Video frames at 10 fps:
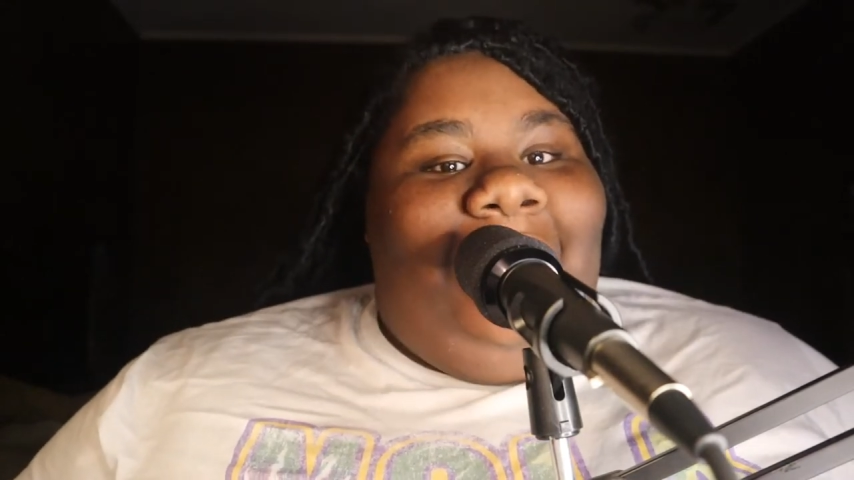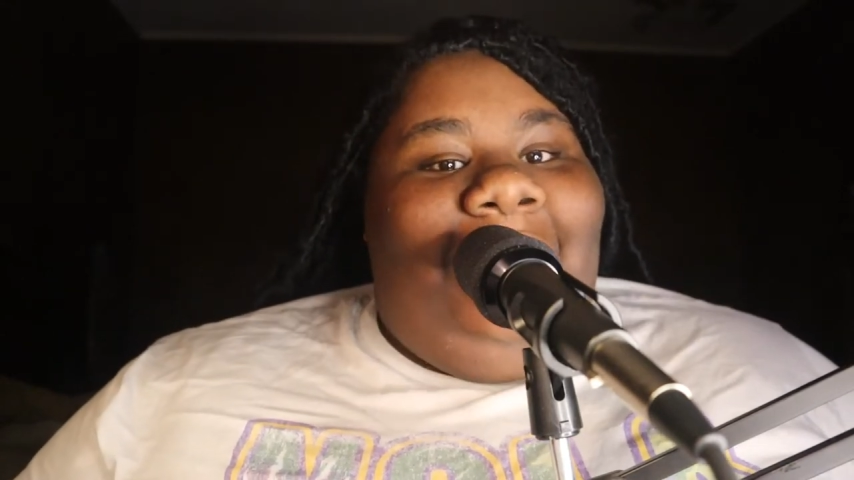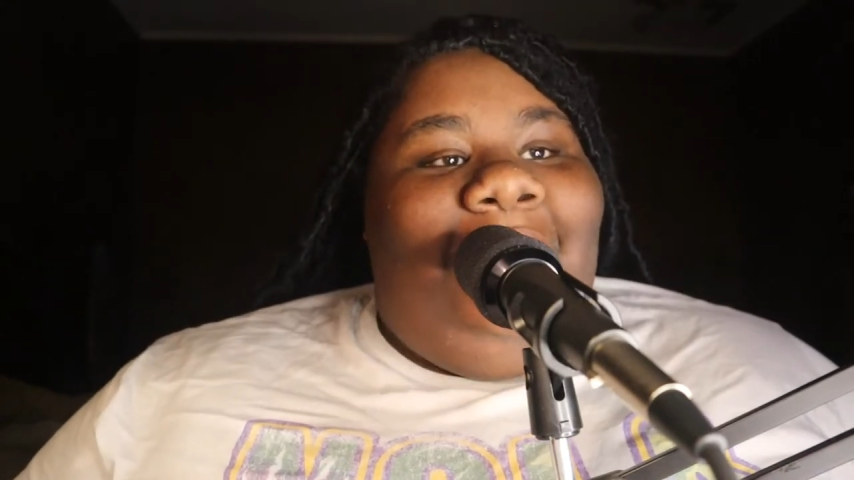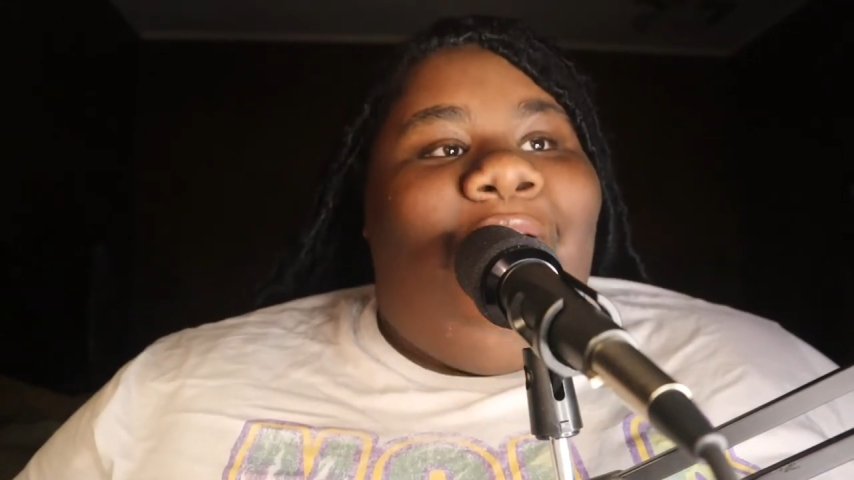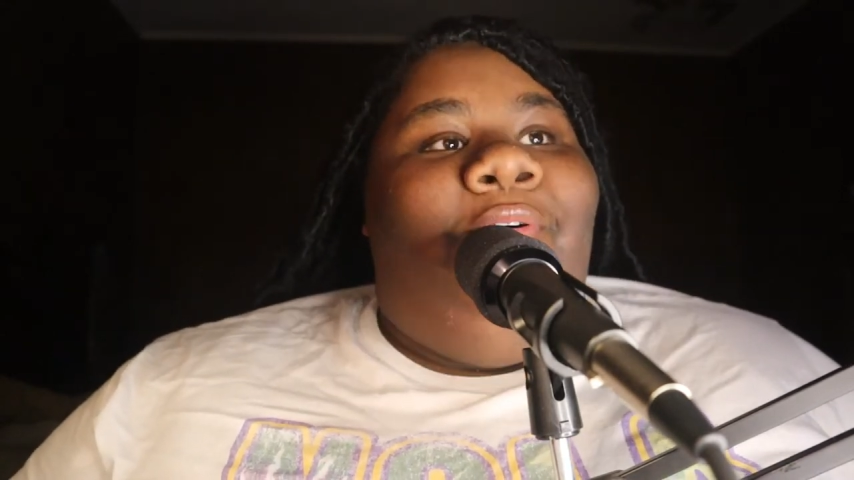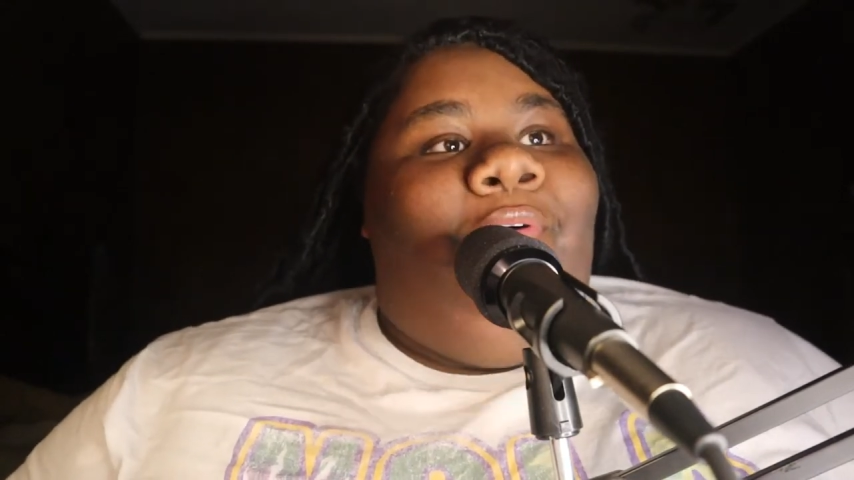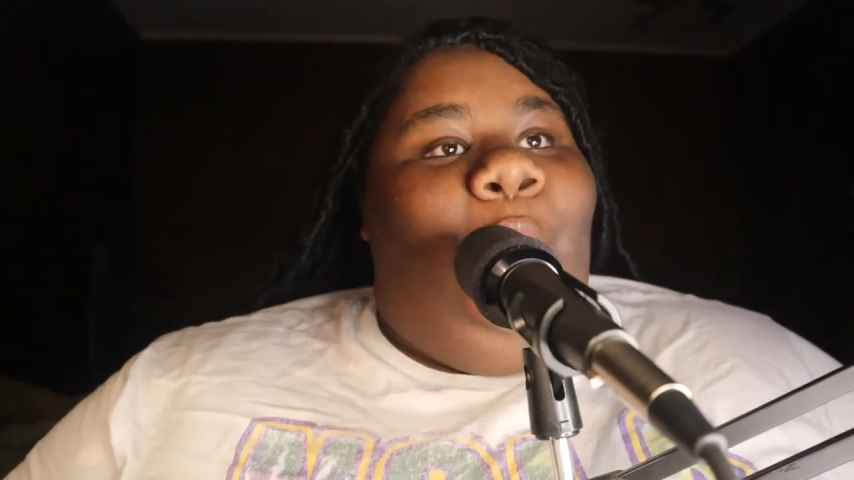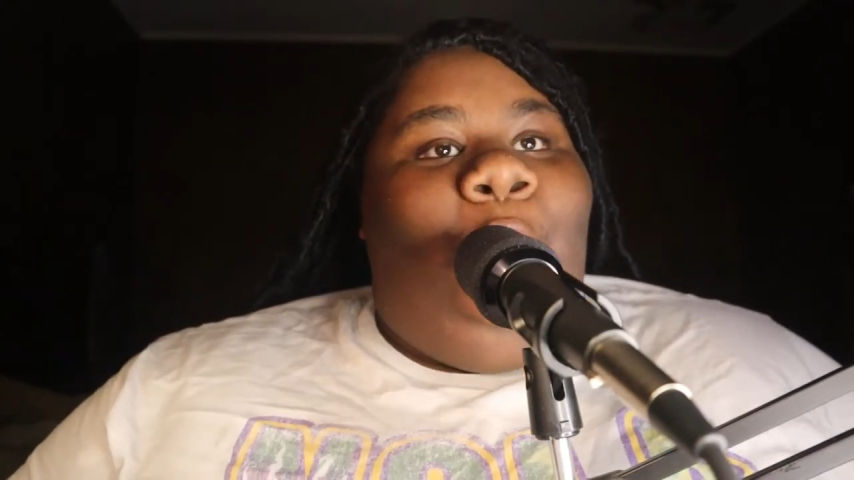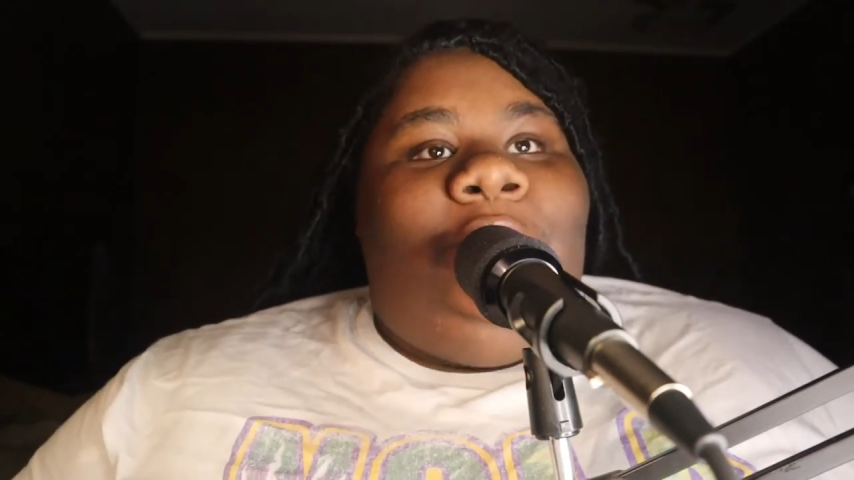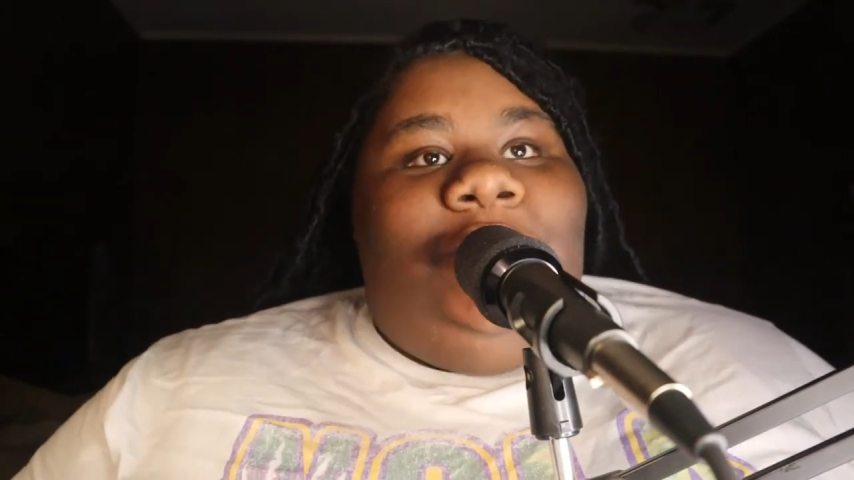her for
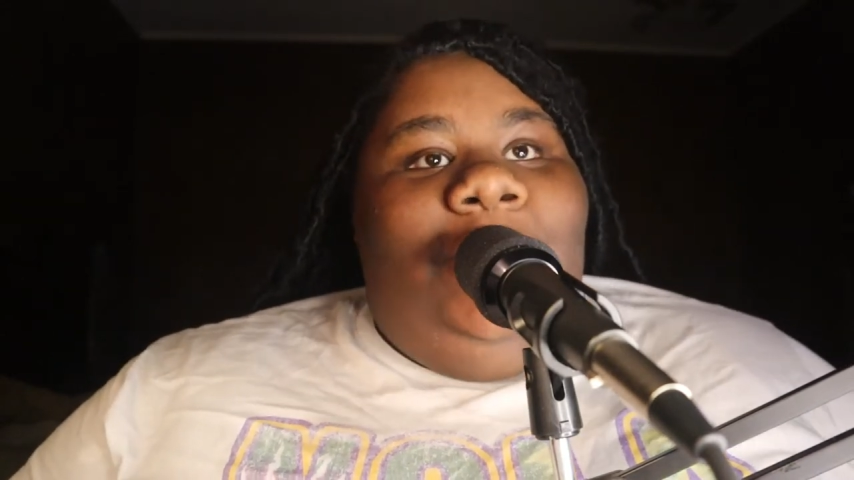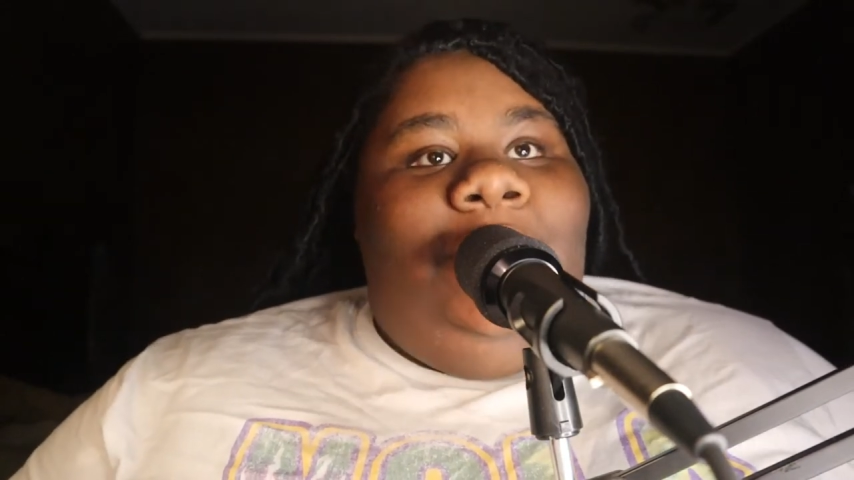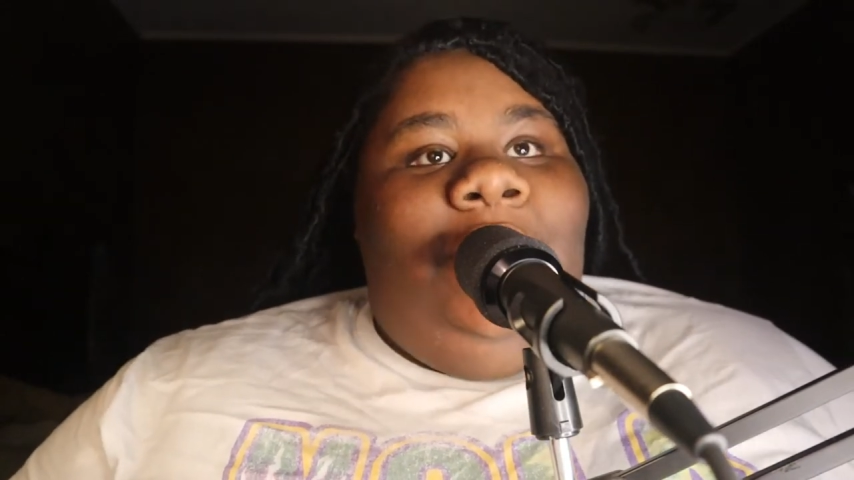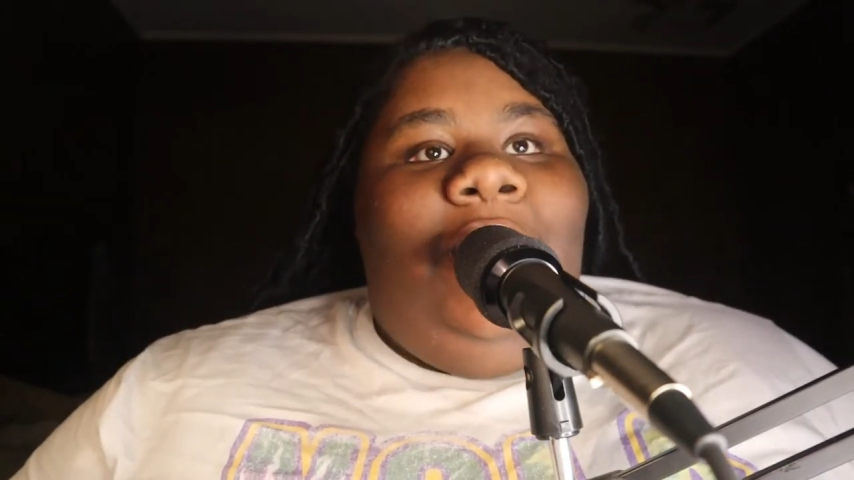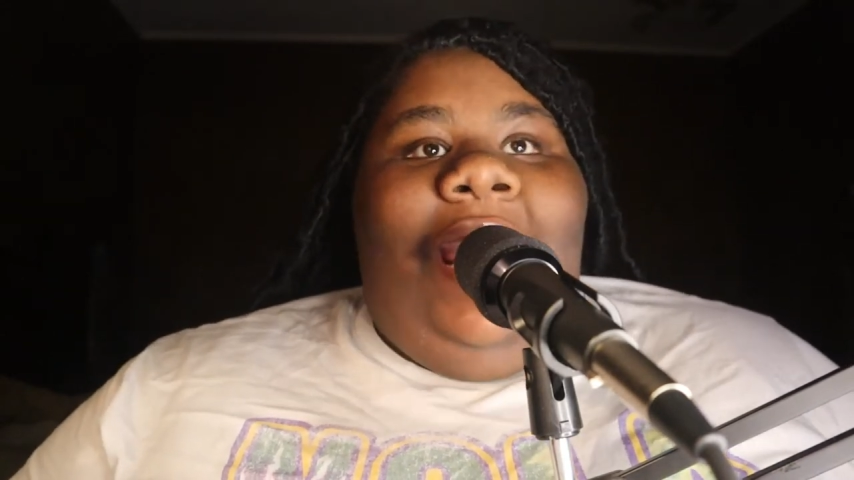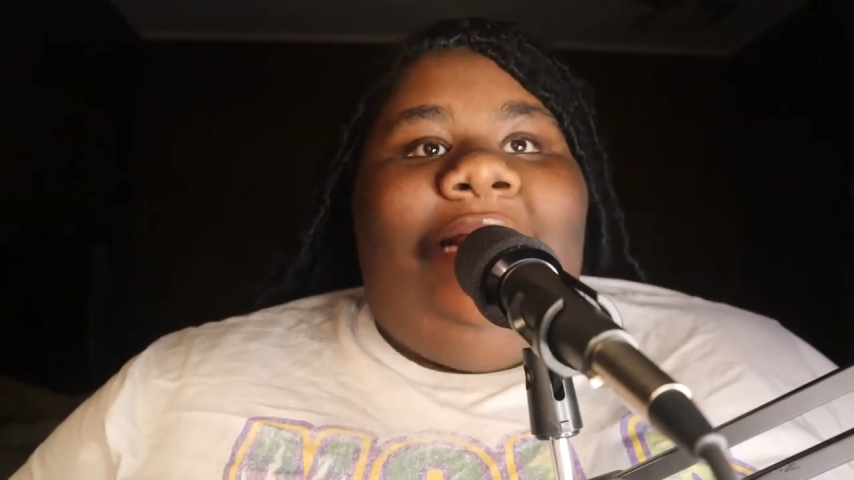OG,